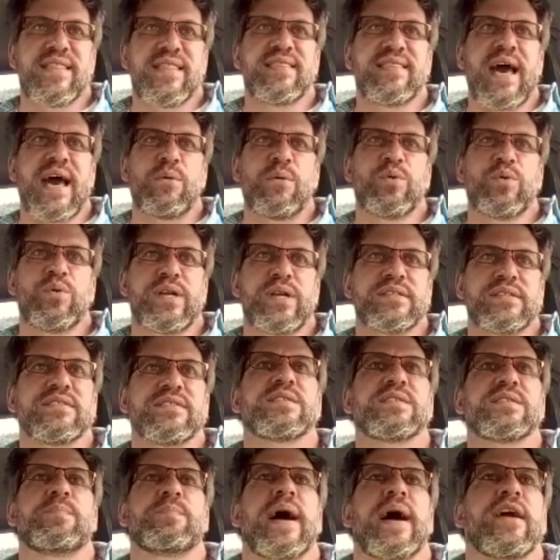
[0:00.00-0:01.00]
that would
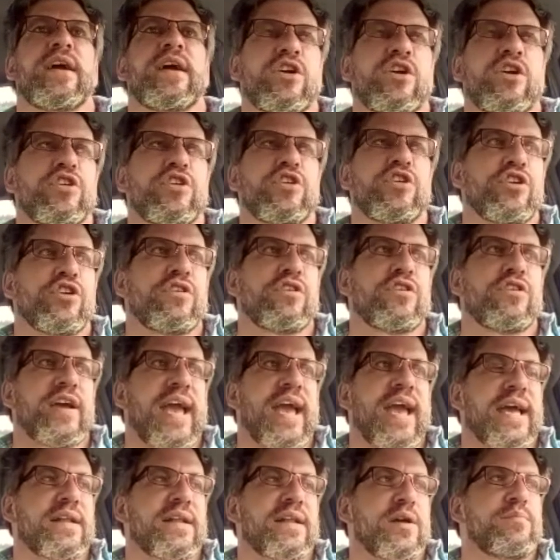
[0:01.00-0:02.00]
inspire your
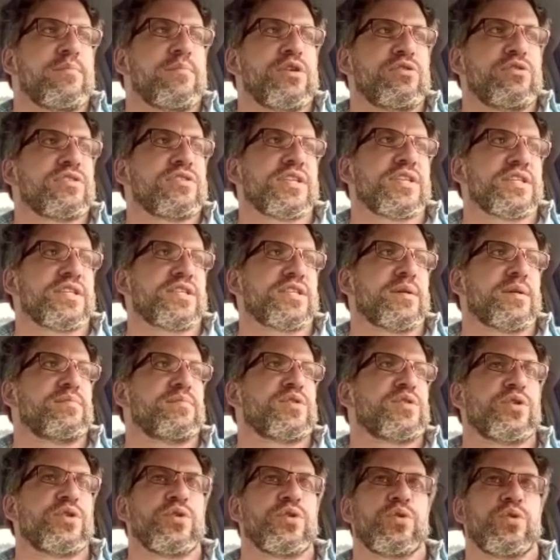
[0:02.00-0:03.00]
immune system
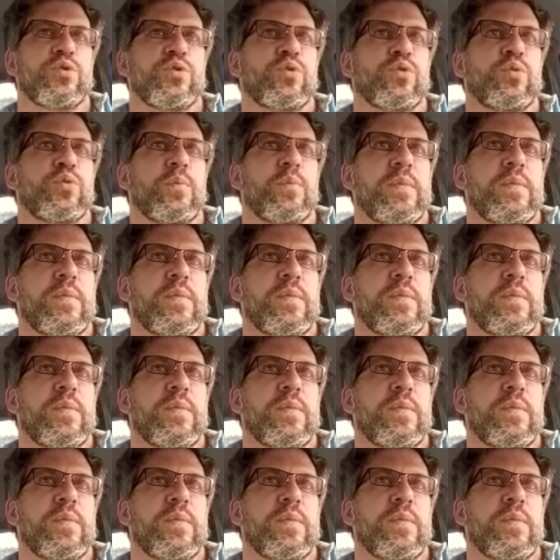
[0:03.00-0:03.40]
to,